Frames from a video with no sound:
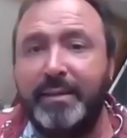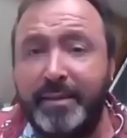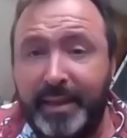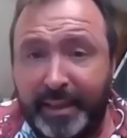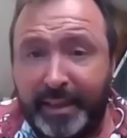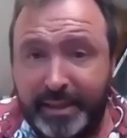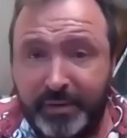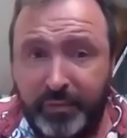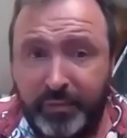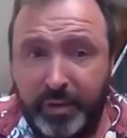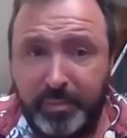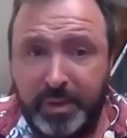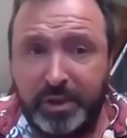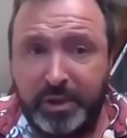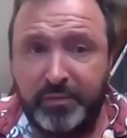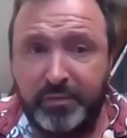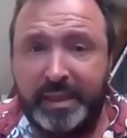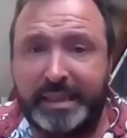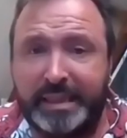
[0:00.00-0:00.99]
Thanks very
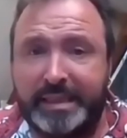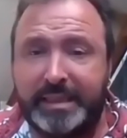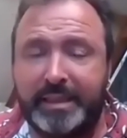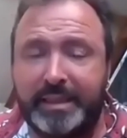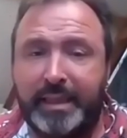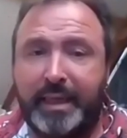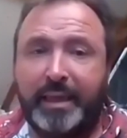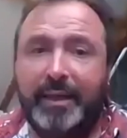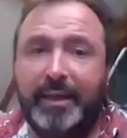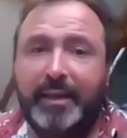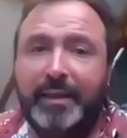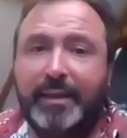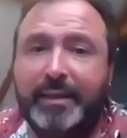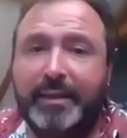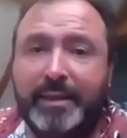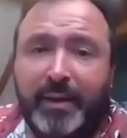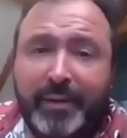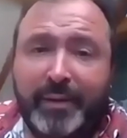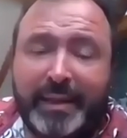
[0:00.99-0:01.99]
much for listening.
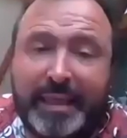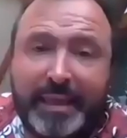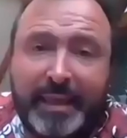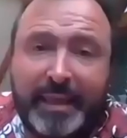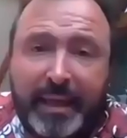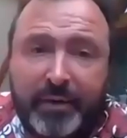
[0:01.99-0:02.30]
Now, I think